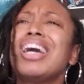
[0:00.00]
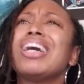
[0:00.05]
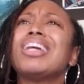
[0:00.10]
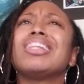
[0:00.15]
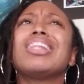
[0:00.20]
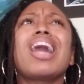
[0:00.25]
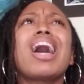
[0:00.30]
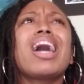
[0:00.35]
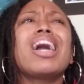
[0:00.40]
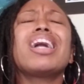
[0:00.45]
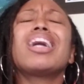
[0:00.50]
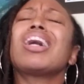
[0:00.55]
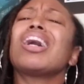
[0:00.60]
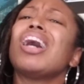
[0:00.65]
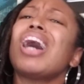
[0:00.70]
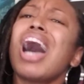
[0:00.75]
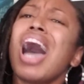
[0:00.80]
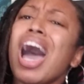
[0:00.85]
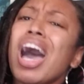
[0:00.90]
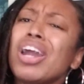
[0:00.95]
Like,
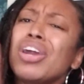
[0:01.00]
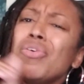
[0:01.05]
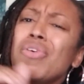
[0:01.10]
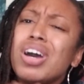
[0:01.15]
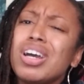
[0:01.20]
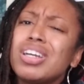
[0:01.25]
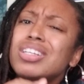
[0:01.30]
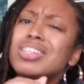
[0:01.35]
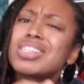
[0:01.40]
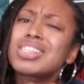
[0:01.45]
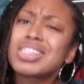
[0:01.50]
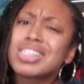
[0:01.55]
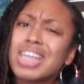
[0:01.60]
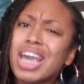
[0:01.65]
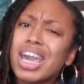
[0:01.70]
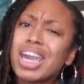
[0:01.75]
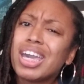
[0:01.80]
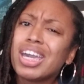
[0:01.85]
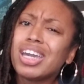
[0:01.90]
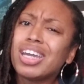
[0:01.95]
I don't
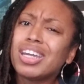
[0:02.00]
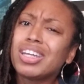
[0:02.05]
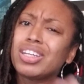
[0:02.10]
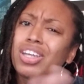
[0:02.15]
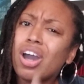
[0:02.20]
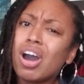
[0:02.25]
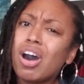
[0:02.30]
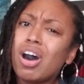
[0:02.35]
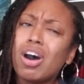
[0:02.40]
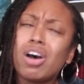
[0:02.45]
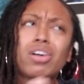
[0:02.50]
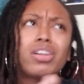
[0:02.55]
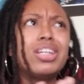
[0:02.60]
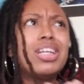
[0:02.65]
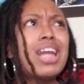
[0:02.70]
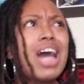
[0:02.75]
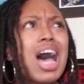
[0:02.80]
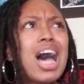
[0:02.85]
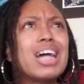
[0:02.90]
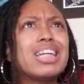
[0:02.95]
understand y'all
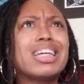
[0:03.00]
not